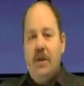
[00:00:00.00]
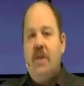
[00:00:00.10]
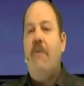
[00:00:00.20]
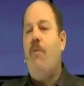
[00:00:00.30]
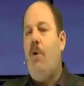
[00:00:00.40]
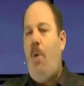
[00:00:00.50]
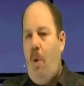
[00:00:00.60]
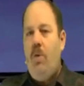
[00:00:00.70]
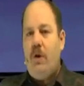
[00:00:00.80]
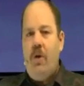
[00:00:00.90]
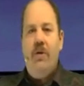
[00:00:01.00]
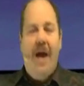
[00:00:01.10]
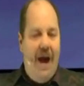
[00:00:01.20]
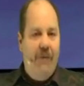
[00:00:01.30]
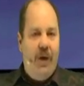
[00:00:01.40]
Several Old Earth
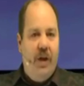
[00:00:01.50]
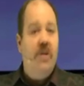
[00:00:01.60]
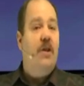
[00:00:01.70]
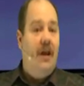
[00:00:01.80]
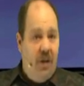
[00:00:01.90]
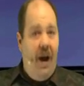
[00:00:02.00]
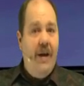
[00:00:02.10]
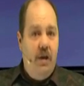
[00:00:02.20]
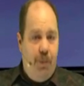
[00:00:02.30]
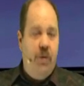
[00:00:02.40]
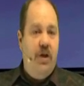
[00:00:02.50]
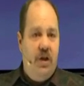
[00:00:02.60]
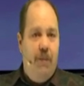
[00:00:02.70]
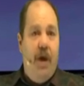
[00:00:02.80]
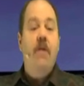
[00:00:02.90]
advocates declined to
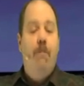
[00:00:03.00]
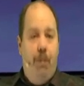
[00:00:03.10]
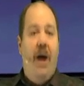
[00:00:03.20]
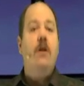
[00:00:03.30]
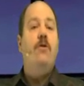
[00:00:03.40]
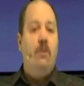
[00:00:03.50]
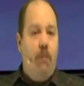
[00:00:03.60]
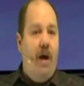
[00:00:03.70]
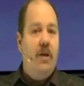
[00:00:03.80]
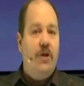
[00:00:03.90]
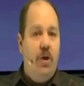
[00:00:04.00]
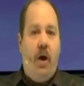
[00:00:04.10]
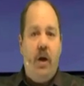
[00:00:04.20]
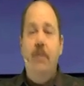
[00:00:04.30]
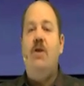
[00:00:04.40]
participate, but their models and
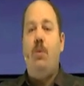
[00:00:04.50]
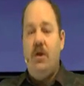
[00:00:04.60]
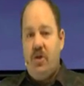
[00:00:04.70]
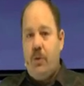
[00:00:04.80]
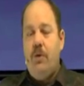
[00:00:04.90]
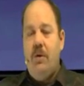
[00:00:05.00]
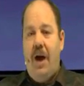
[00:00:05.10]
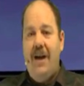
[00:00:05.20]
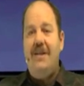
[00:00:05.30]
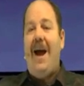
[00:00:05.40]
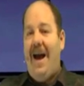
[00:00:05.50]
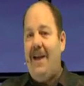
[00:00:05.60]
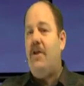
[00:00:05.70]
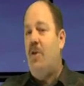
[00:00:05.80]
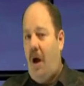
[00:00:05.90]
arguments were scrutinized
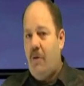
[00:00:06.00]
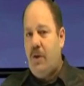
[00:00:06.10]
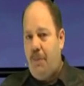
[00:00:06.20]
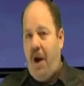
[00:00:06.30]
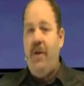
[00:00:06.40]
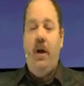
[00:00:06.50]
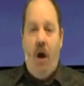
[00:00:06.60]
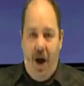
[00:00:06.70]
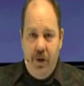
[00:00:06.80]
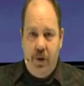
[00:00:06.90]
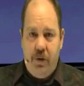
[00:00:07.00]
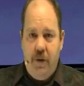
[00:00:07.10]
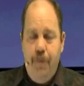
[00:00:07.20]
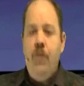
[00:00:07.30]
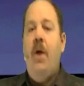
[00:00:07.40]
as non responding authors.